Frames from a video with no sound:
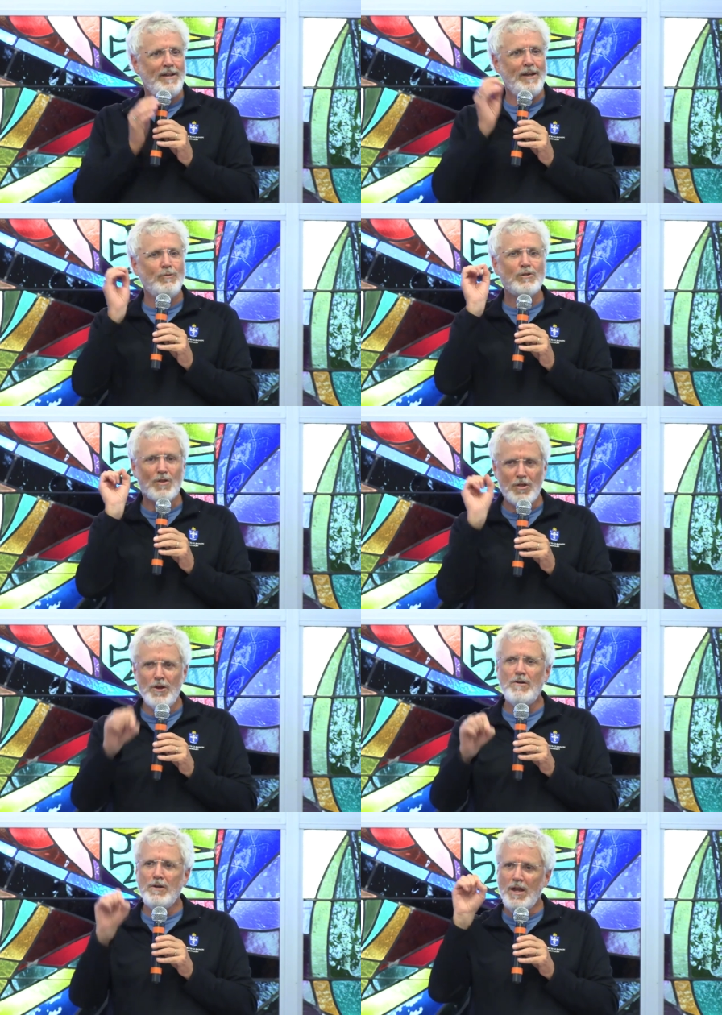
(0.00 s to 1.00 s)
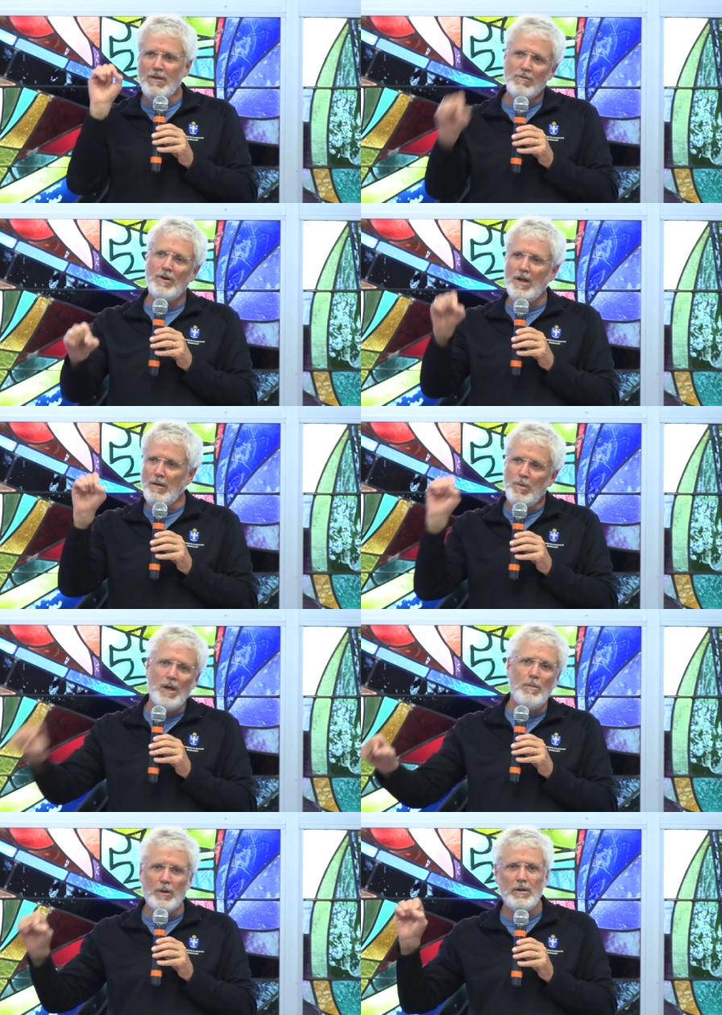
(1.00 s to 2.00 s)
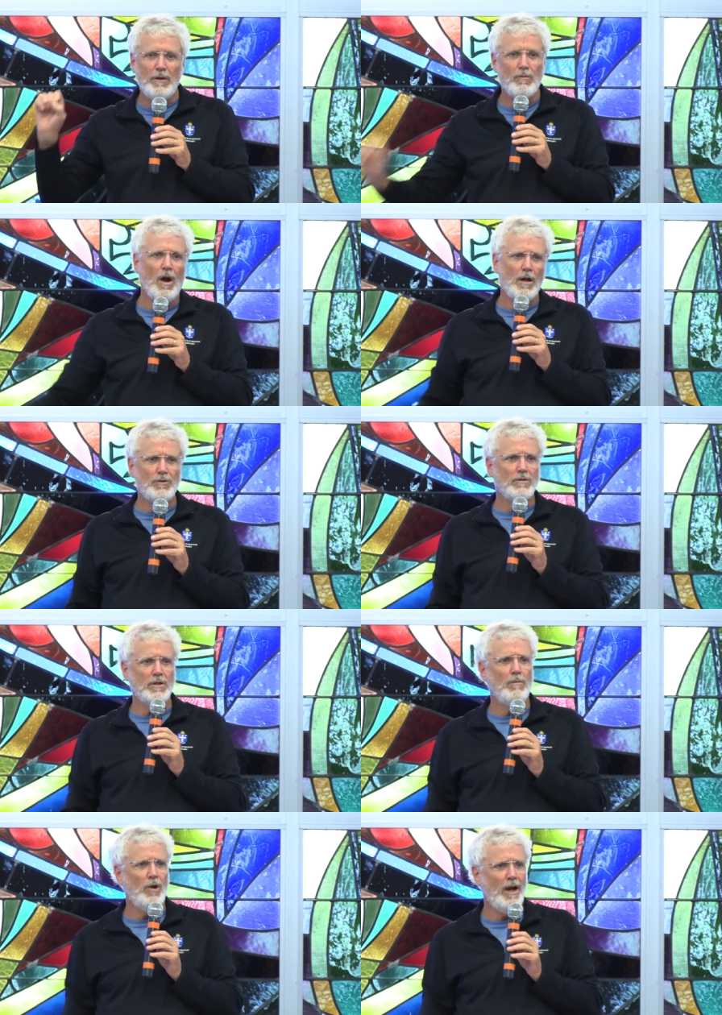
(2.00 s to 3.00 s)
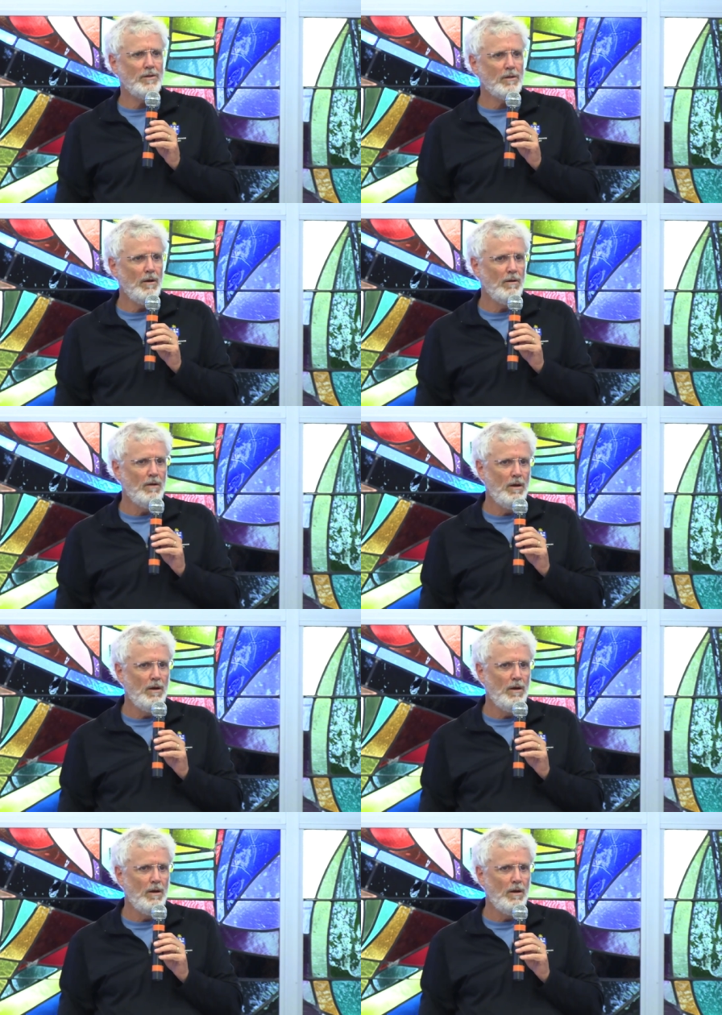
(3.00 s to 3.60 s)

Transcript: It was 33 people in Rogers, Nebraska.